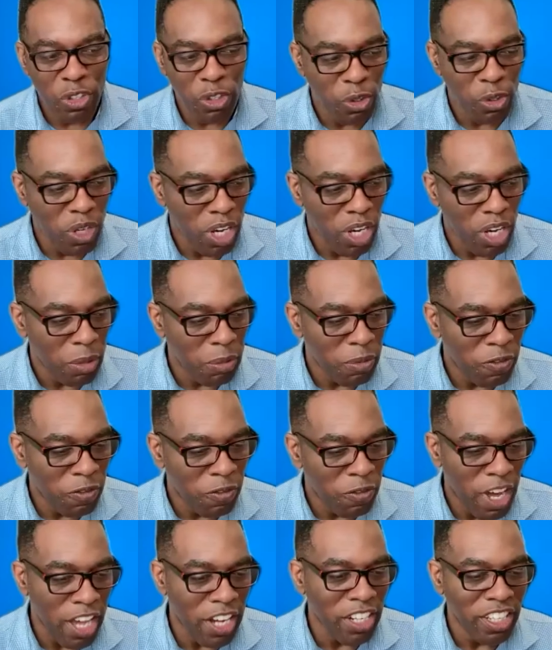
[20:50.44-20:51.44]
who
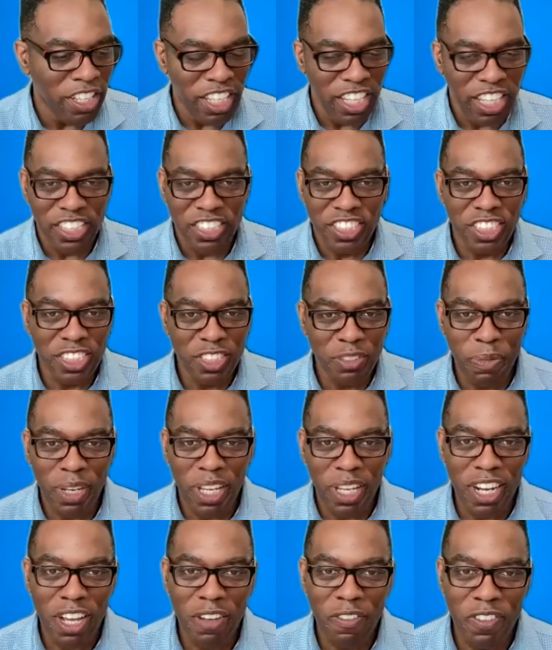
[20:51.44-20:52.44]
finally just
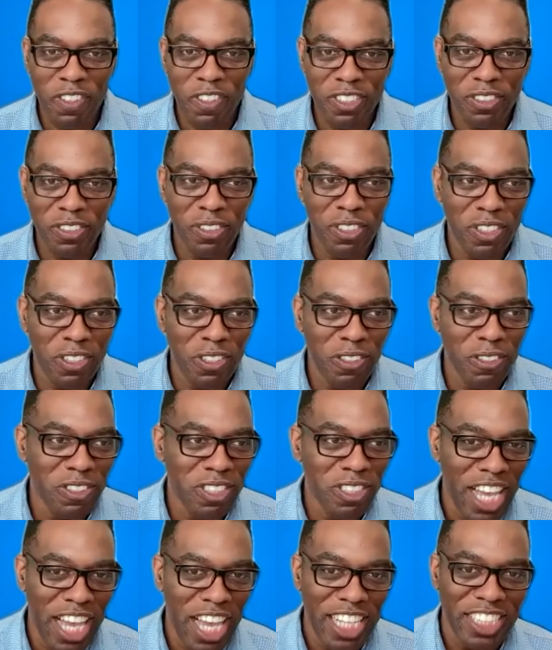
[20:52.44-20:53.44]
paid off his student
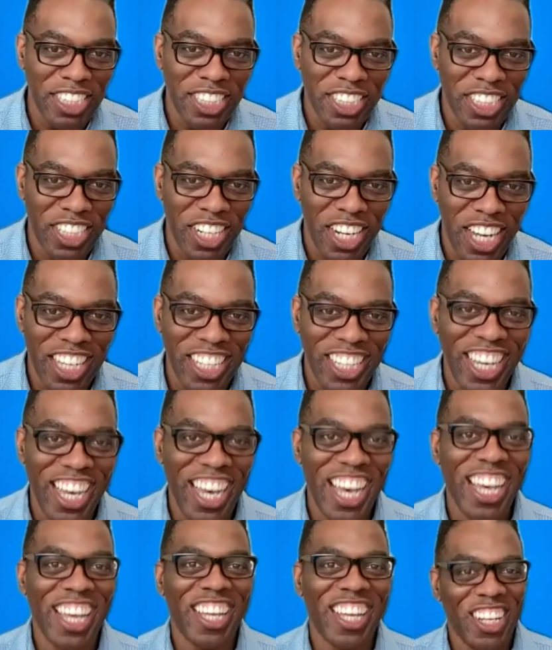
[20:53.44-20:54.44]
loans last year,
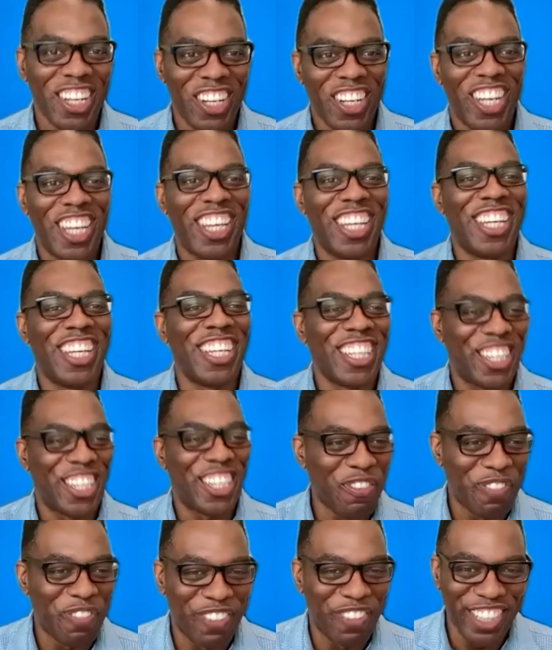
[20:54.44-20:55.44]
I
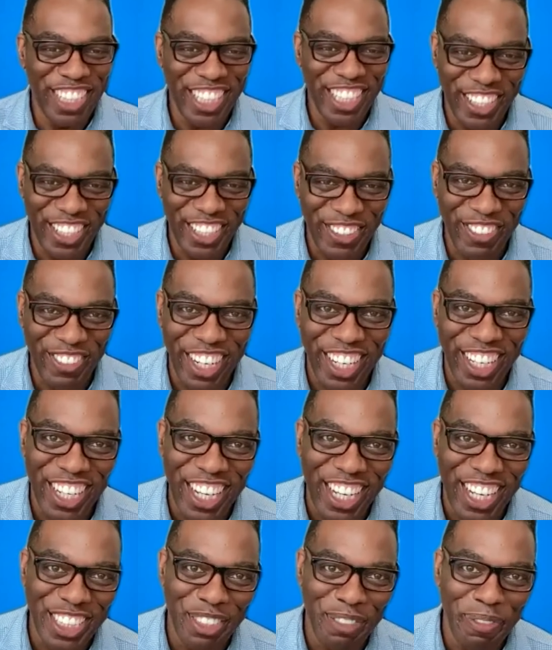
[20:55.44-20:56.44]
completely
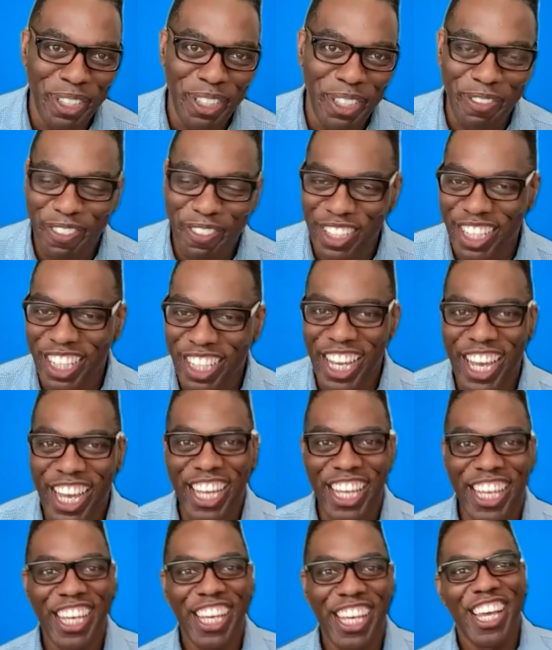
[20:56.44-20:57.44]
recognize the benefit of
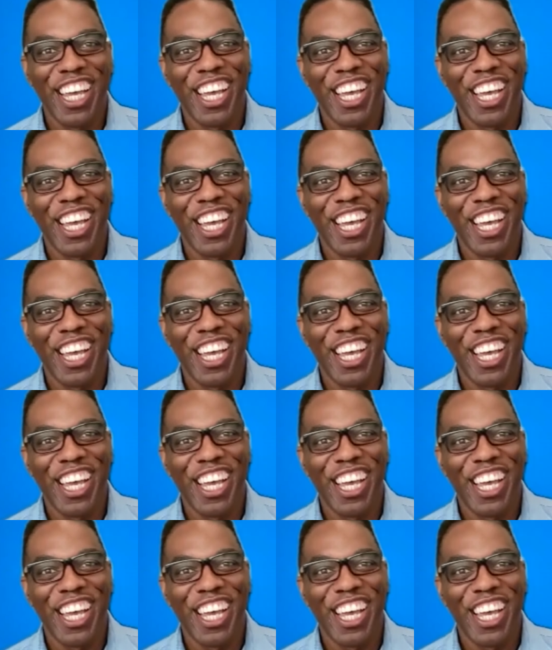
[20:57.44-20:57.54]
that.